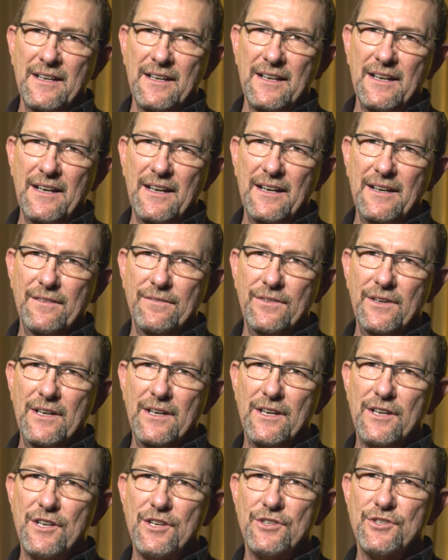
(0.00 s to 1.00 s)

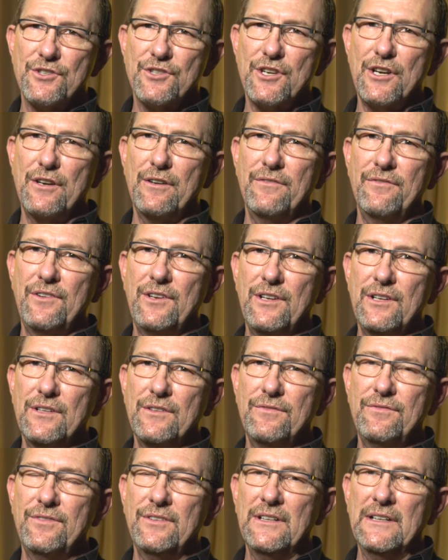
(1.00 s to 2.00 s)
of
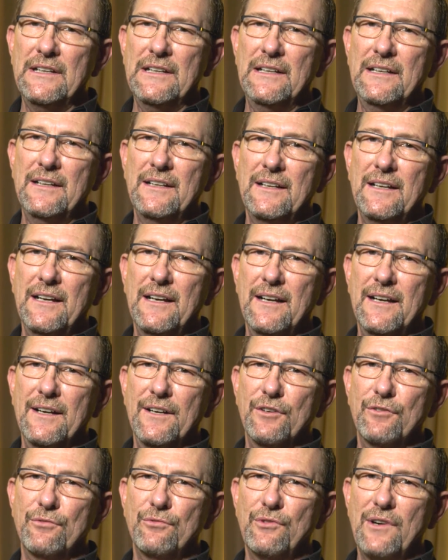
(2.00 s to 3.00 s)
conservative,
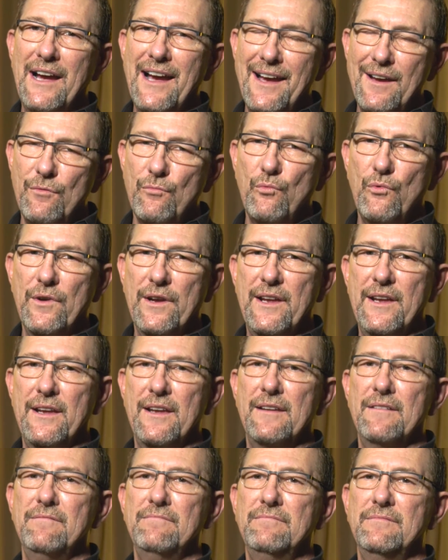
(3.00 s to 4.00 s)

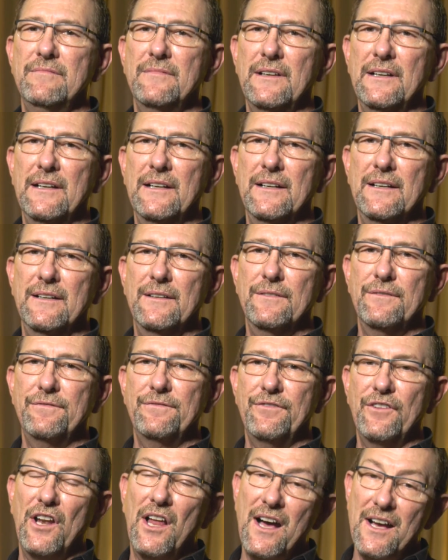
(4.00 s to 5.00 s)
right-wing
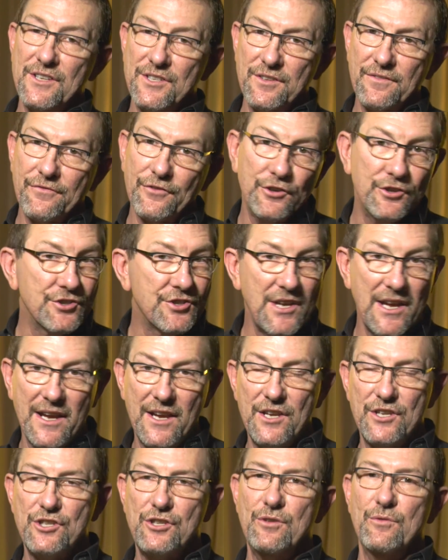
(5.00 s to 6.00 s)
philosophers, I
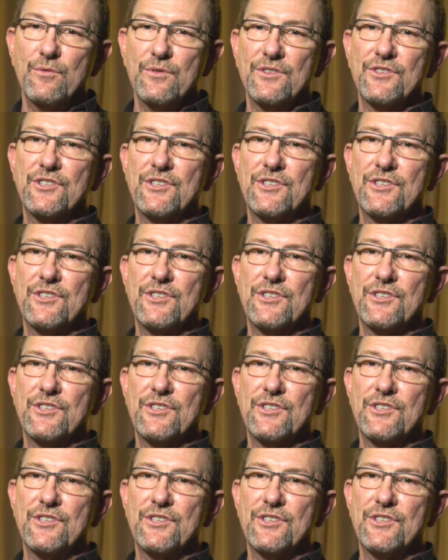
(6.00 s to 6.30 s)
guess you would